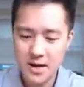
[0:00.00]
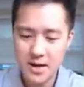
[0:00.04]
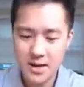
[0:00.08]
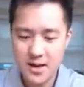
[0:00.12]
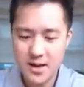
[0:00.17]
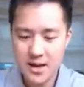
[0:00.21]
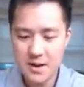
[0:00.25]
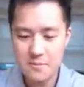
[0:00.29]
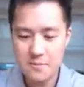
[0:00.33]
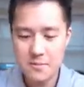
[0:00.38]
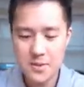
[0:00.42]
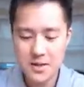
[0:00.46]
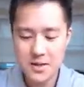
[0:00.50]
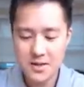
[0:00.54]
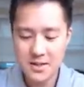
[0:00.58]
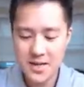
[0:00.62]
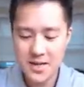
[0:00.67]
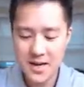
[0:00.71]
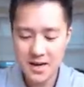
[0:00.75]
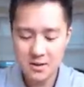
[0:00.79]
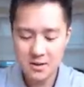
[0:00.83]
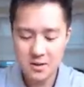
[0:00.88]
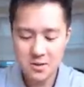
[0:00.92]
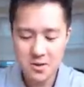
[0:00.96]
Again, big
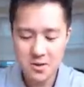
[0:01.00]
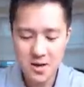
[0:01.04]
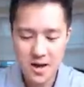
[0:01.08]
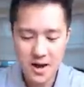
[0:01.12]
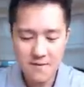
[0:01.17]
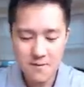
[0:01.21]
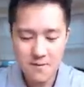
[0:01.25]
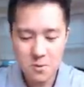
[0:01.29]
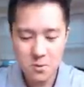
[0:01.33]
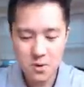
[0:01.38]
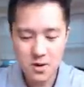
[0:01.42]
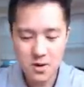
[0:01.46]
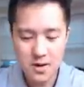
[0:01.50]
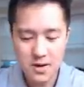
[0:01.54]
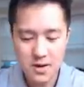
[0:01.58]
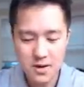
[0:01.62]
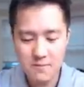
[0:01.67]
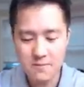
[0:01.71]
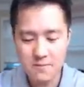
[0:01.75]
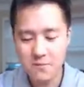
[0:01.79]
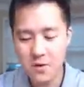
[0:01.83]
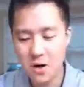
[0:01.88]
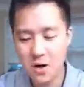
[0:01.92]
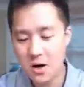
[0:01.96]
shout out to everyone
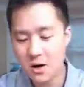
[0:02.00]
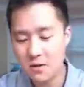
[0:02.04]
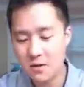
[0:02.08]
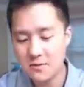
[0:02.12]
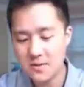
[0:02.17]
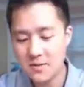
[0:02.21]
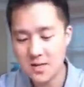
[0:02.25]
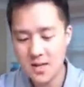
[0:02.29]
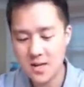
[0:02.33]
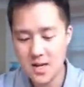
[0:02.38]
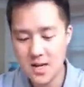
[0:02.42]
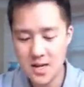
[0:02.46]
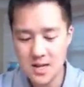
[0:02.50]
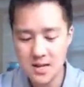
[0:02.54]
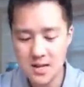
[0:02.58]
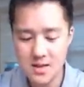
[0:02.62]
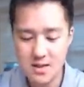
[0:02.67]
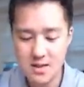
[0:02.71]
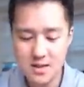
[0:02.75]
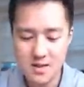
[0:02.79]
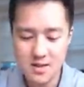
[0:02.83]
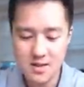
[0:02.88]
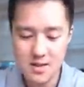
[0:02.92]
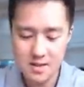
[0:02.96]
involved
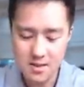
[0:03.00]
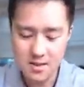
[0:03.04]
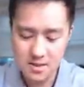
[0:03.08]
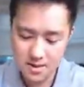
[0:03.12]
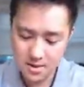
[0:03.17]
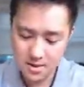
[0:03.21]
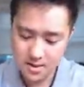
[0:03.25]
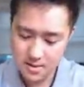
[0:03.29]
in